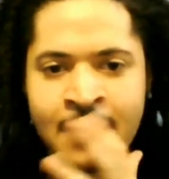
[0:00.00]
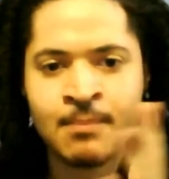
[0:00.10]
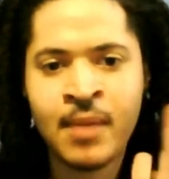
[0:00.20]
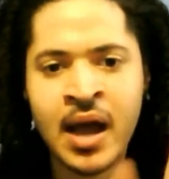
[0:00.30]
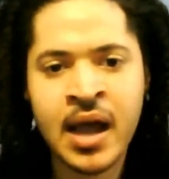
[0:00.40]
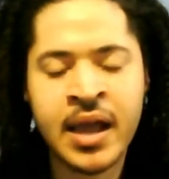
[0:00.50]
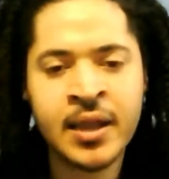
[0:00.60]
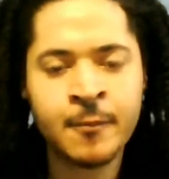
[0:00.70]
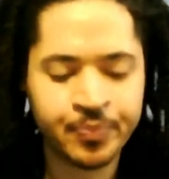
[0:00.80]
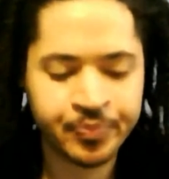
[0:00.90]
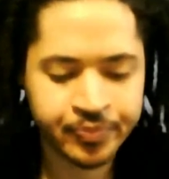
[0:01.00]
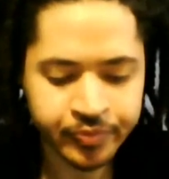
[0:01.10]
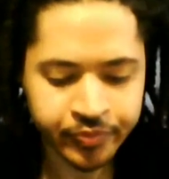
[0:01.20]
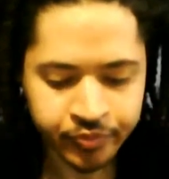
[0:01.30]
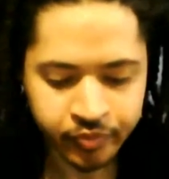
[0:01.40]
And my
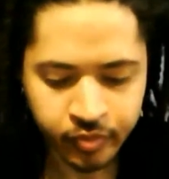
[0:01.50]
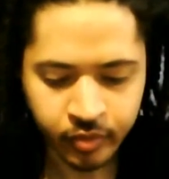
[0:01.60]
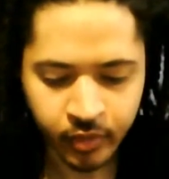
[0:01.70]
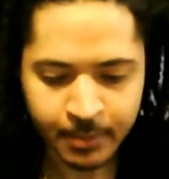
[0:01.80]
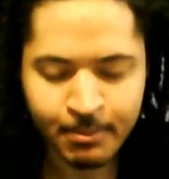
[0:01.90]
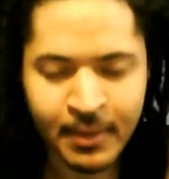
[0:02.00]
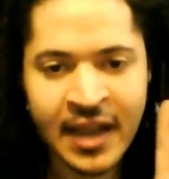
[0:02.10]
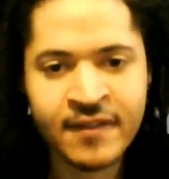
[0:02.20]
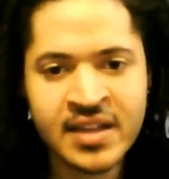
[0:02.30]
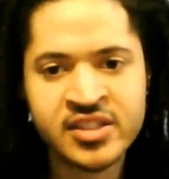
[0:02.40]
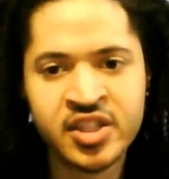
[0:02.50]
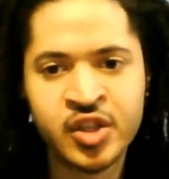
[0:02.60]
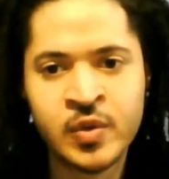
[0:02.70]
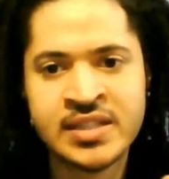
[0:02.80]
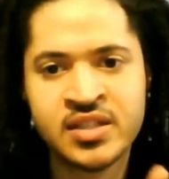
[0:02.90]
advice to
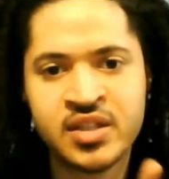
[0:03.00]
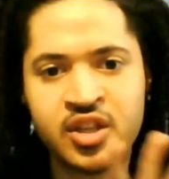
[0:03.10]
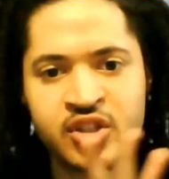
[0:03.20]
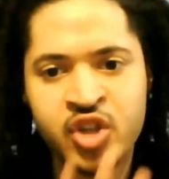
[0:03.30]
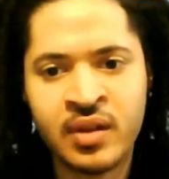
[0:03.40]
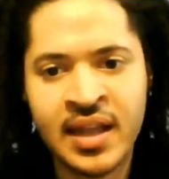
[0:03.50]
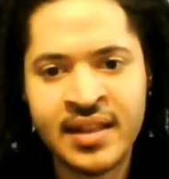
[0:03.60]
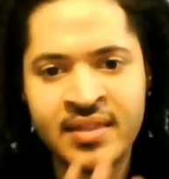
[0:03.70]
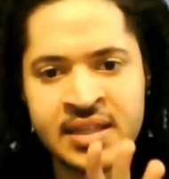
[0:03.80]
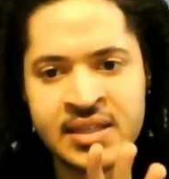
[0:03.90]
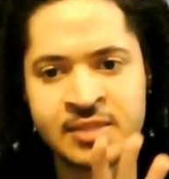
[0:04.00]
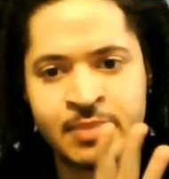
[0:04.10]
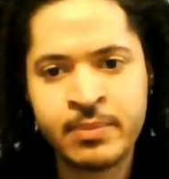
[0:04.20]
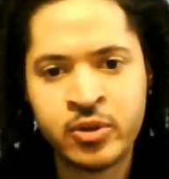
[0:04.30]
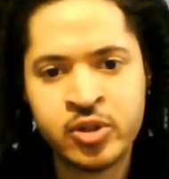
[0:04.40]
you is, don't let these
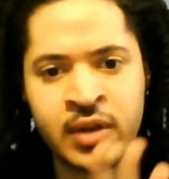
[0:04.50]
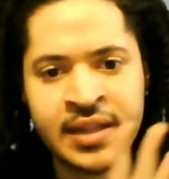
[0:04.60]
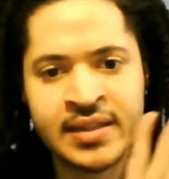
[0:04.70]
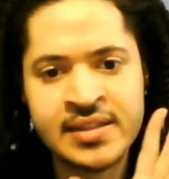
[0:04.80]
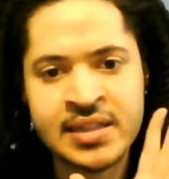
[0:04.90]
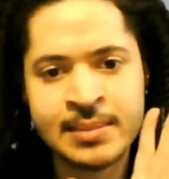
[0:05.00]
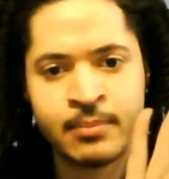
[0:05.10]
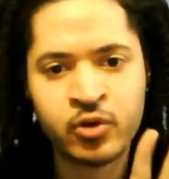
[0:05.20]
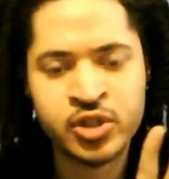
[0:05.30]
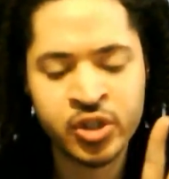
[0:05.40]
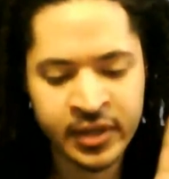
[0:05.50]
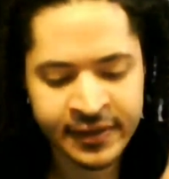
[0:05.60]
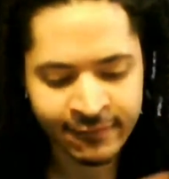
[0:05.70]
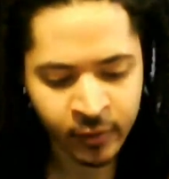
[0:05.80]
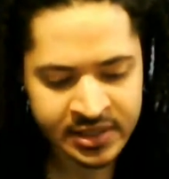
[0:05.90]
people, don't let these emotional
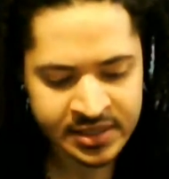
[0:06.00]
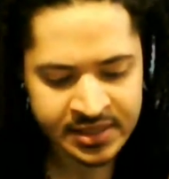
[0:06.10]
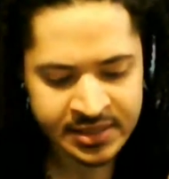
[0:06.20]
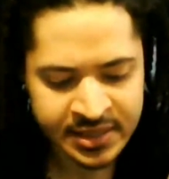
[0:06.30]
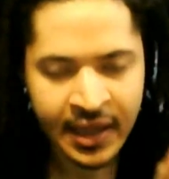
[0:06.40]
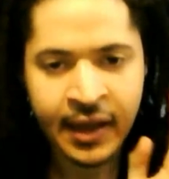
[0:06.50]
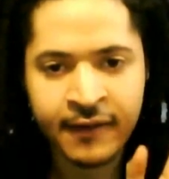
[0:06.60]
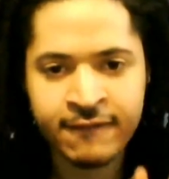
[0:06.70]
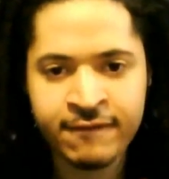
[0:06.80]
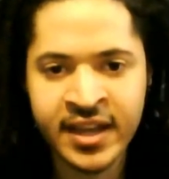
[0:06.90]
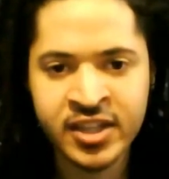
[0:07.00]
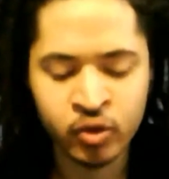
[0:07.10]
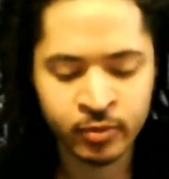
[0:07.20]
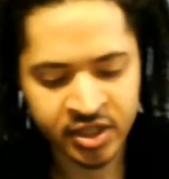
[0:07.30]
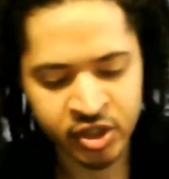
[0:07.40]
influences affect
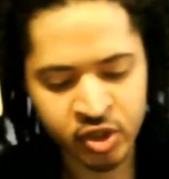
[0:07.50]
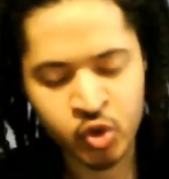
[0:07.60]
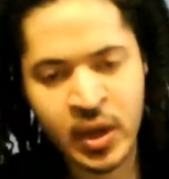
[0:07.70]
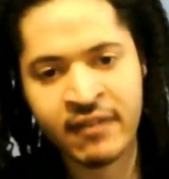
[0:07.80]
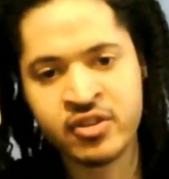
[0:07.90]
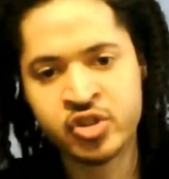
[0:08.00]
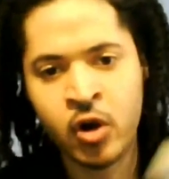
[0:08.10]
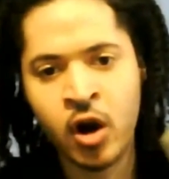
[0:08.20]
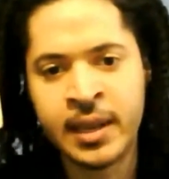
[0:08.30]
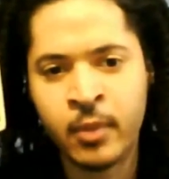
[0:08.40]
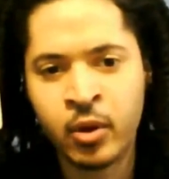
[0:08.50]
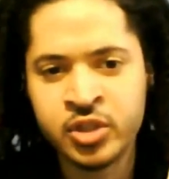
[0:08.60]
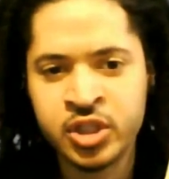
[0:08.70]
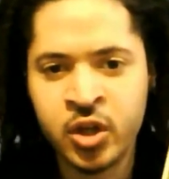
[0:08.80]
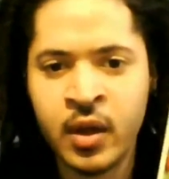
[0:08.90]
you, because you do have a strong
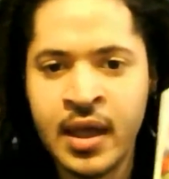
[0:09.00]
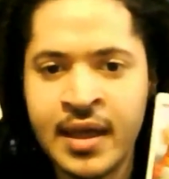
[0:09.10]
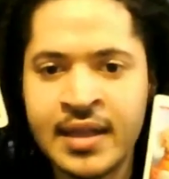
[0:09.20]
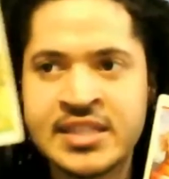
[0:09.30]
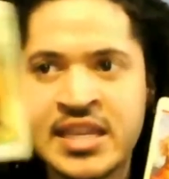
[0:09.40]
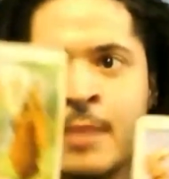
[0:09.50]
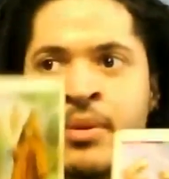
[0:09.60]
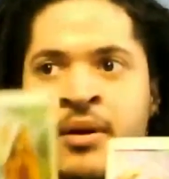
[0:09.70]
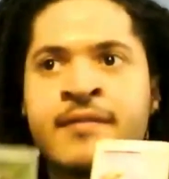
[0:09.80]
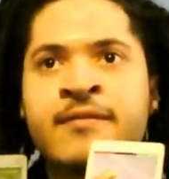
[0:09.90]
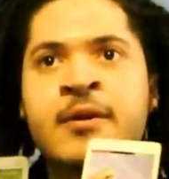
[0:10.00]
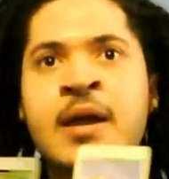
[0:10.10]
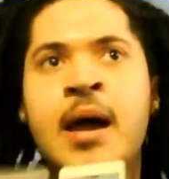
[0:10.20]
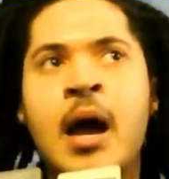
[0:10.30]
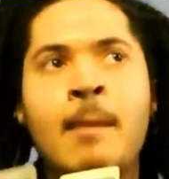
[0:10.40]
emotional type of
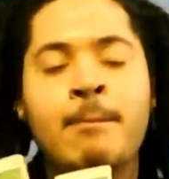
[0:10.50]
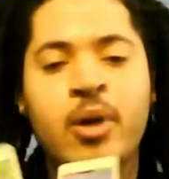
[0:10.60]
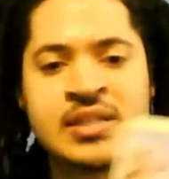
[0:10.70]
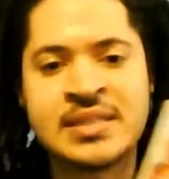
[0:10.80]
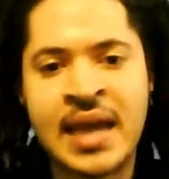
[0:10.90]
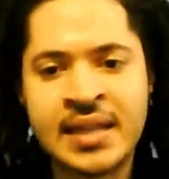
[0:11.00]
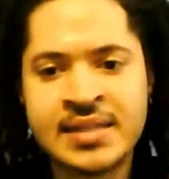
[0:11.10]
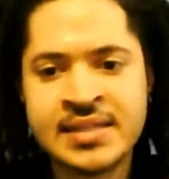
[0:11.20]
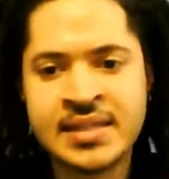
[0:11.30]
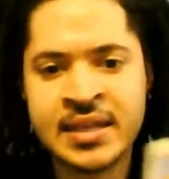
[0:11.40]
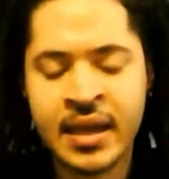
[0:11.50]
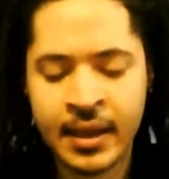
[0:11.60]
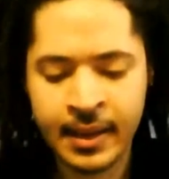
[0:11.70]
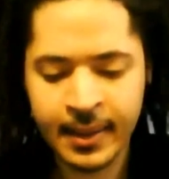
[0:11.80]
personality.